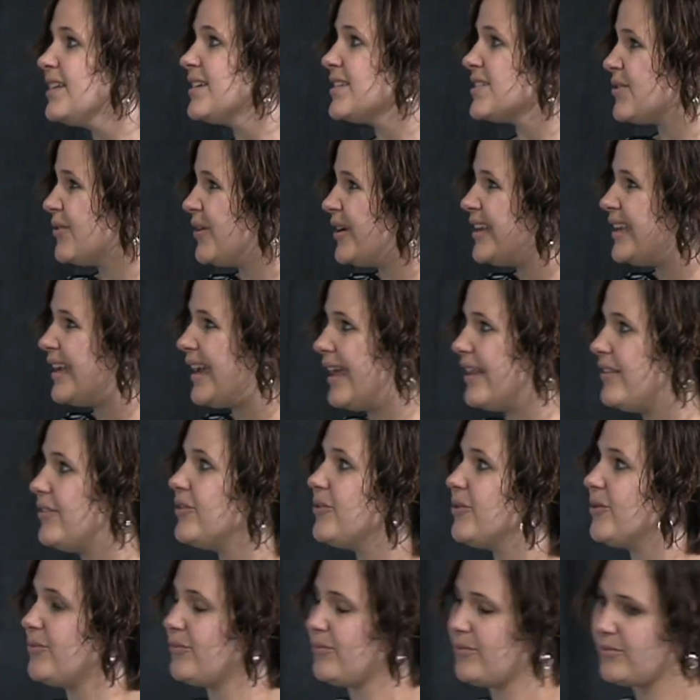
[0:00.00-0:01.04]
So again,
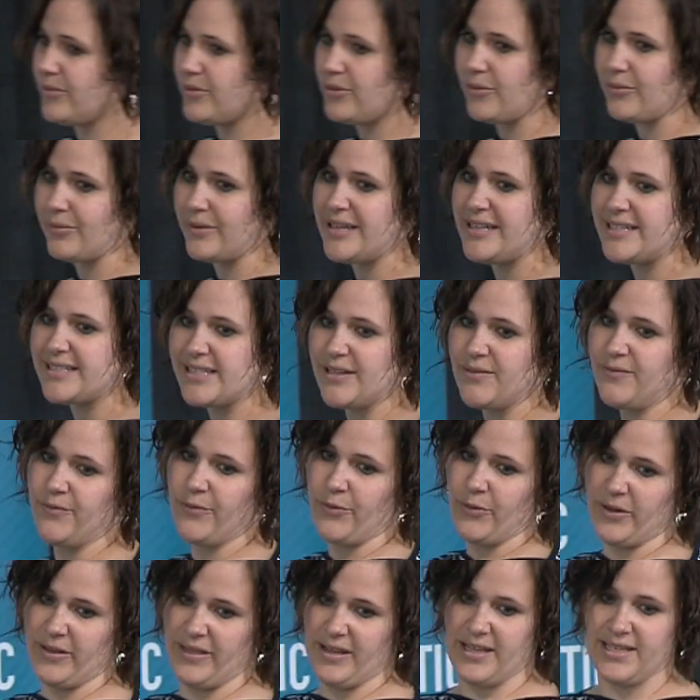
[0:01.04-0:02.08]
the reason
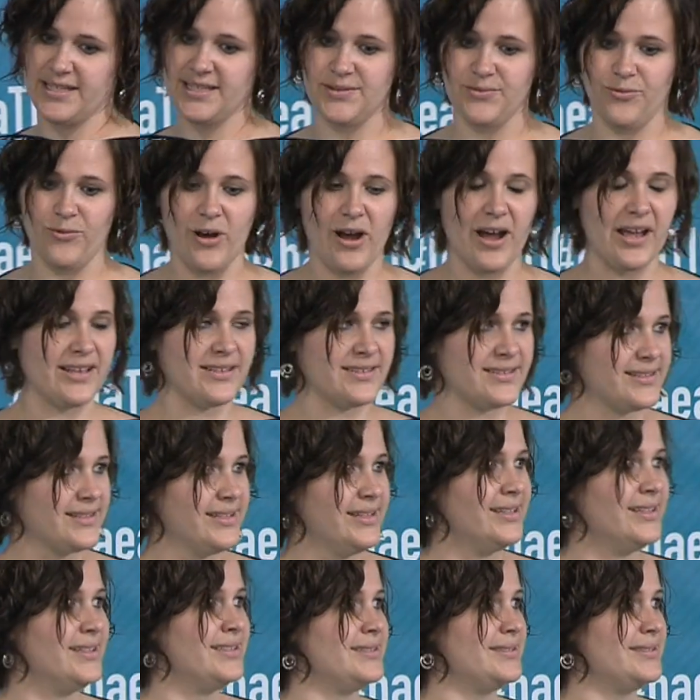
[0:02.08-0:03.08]
for this was,